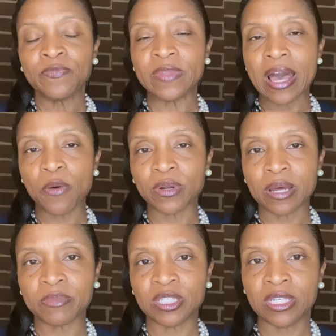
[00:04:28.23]
Now what
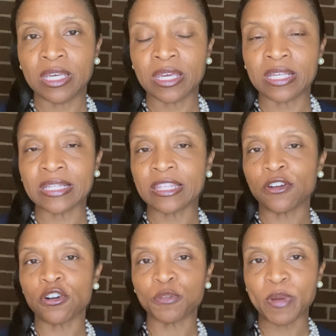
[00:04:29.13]
I'm seeing is that
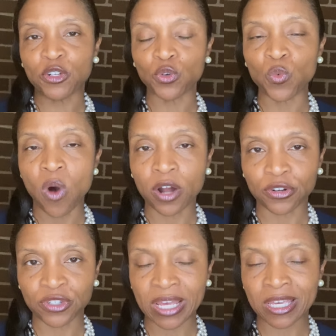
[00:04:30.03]
there are special
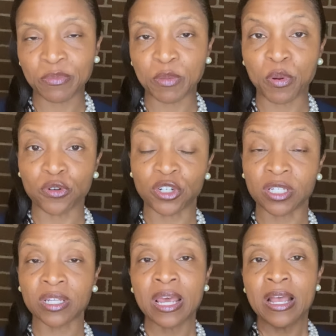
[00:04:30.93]
waters that can be
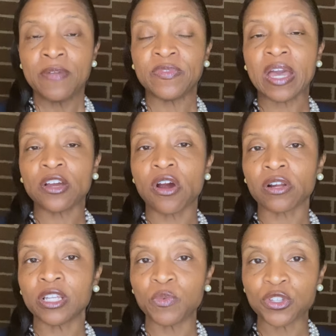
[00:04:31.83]
purchased, that
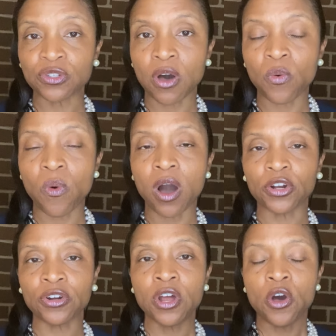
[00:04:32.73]
gargling with salt
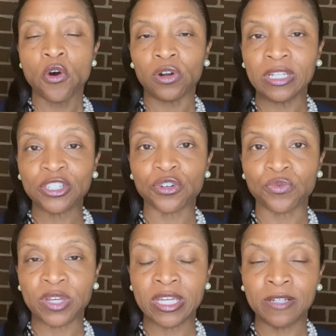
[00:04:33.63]
water or
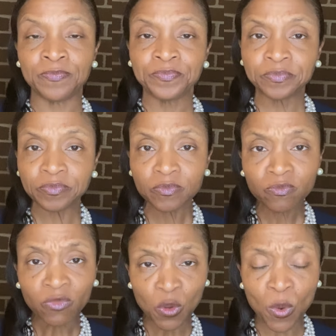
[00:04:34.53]
Listerine,
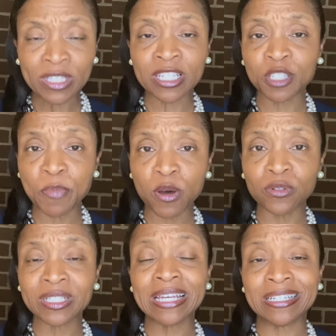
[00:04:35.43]
once
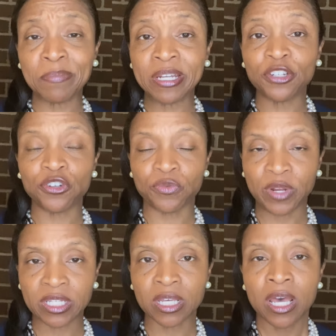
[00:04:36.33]
exposed, can diminish your
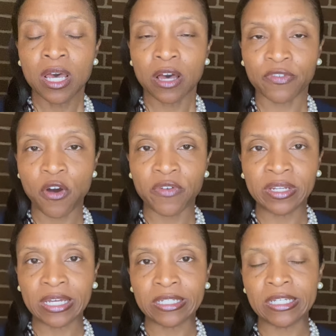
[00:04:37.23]
risk of
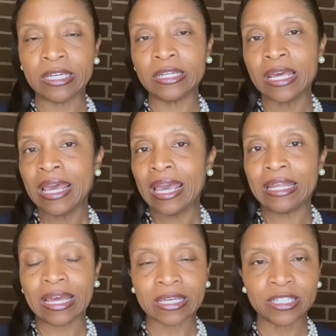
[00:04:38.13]
COVID-19.
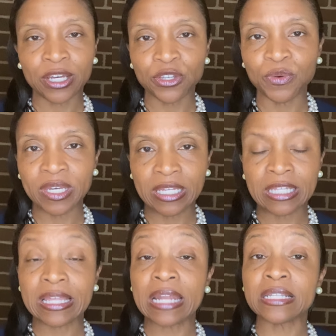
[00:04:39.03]
And I can tell you again
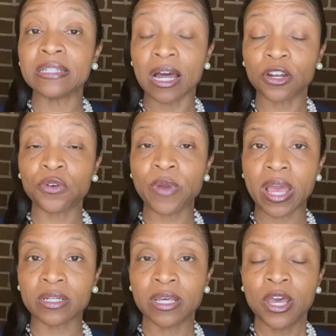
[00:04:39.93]
that that is not correct.